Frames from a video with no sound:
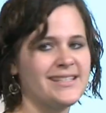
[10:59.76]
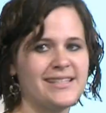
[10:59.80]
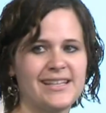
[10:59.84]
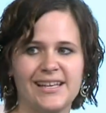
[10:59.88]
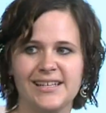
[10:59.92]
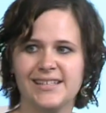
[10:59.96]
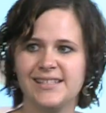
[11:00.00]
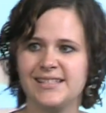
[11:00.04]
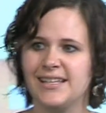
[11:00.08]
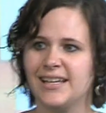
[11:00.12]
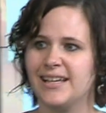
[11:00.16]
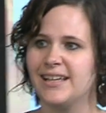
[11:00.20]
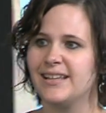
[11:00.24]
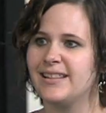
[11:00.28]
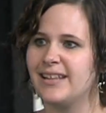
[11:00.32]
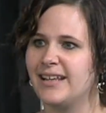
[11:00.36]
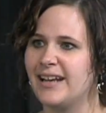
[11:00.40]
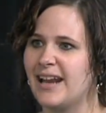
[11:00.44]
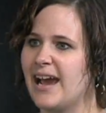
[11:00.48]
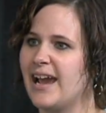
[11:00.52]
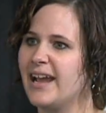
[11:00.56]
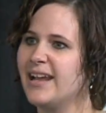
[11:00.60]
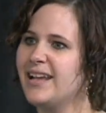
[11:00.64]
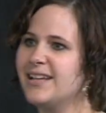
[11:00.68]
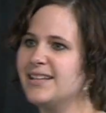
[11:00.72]
they sing, then
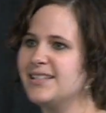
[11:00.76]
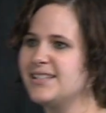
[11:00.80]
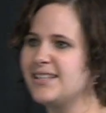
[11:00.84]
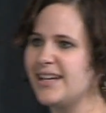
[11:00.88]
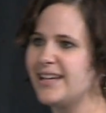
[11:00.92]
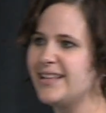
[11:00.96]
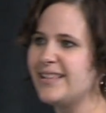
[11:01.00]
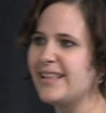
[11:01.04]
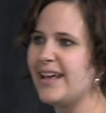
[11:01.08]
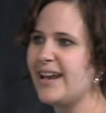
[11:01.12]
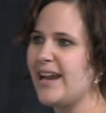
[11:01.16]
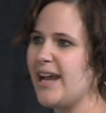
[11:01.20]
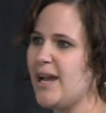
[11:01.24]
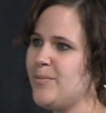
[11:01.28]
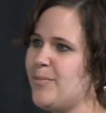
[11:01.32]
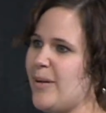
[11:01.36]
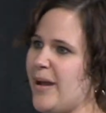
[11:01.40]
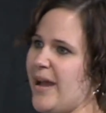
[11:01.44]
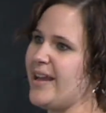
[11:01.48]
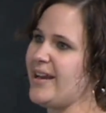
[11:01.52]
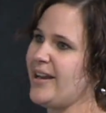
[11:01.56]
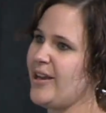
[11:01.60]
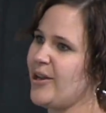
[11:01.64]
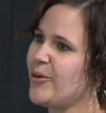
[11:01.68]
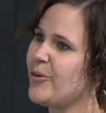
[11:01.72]
I can take that
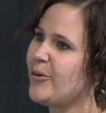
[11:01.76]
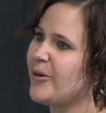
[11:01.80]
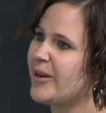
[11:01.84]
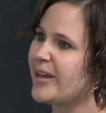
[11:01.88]
iPad and